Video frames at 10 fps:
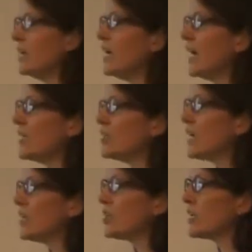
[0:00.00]

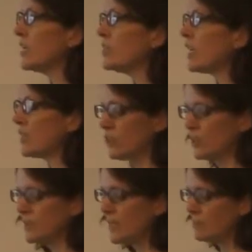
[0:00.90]
education and
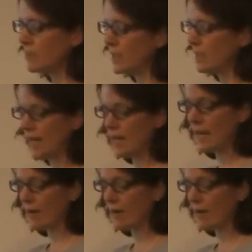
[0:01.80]
educational attainment, and how can